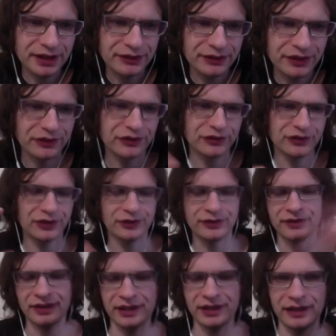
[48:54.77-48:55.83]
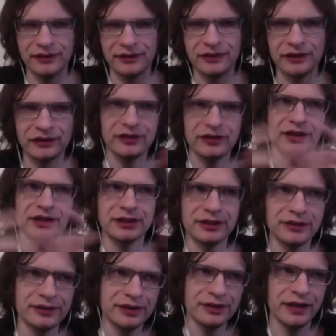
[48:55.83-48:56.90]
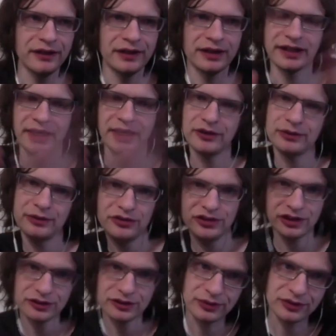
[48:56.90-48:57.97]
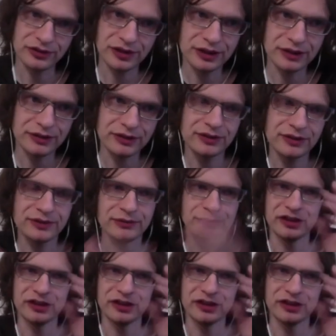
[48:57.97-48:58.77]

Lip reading: if there's a song and they're singing along and then a character interjects with dialogue